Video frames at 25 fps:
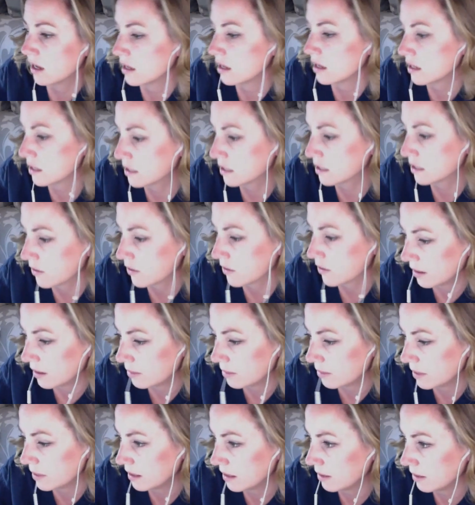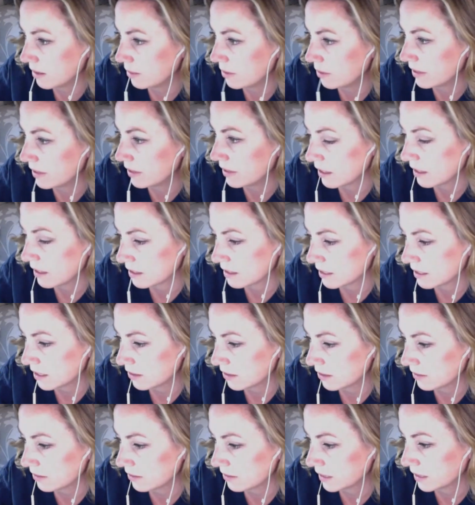went, okay, let me rethink this here
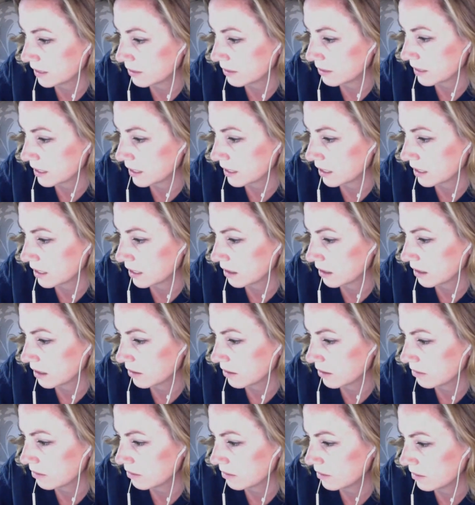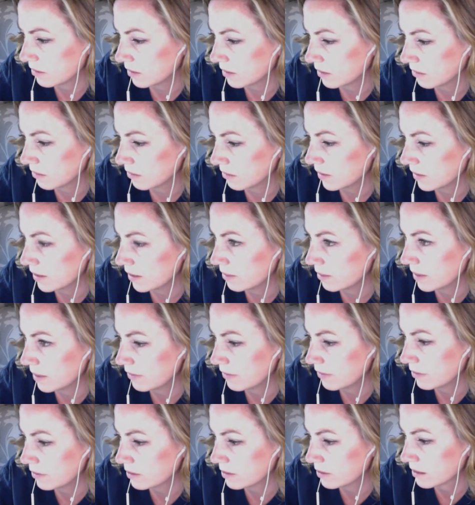really quick. Oh, why am I
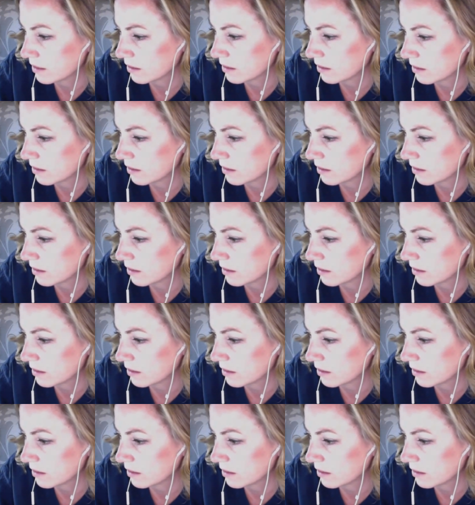frozen?